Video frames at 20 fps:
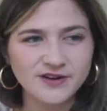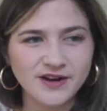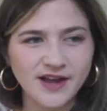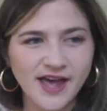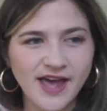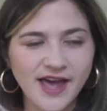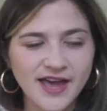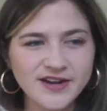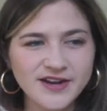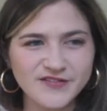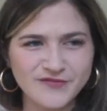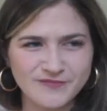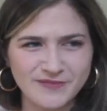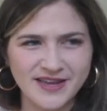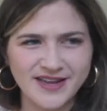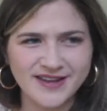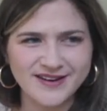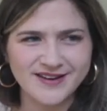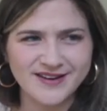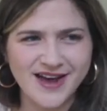you're ahead of
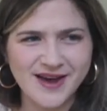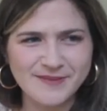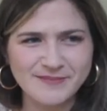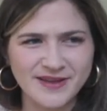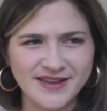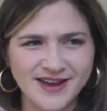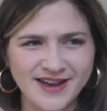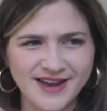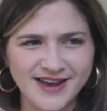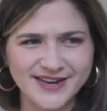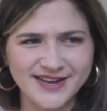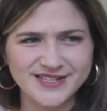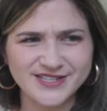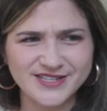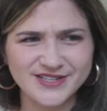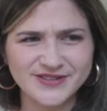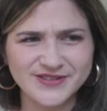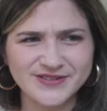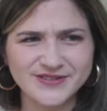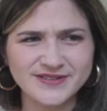me, not
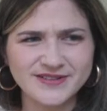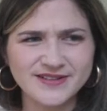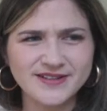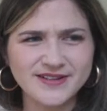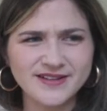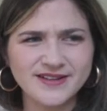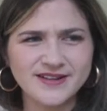behind you.